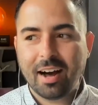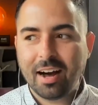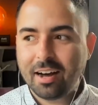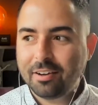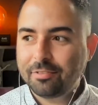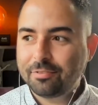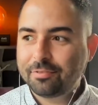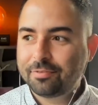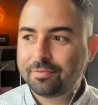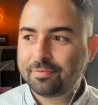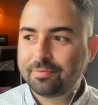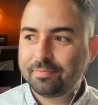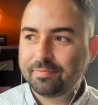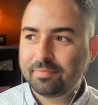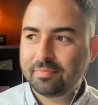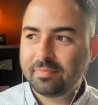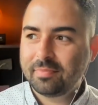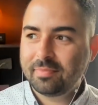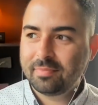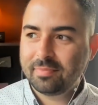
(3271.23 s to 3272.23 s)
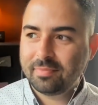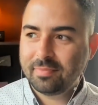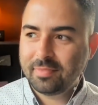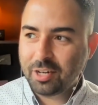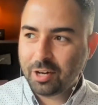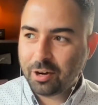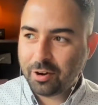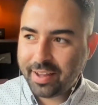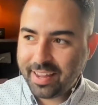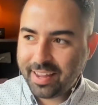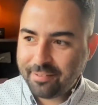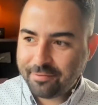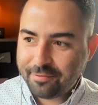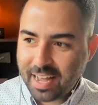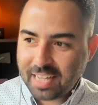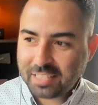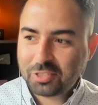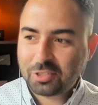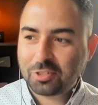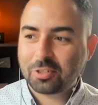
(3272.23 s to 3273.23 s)
of
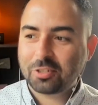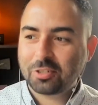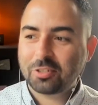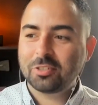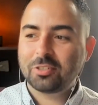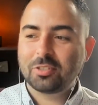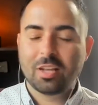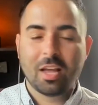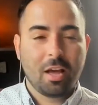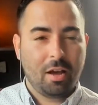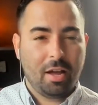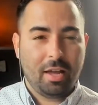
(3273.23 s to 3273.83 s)
investors?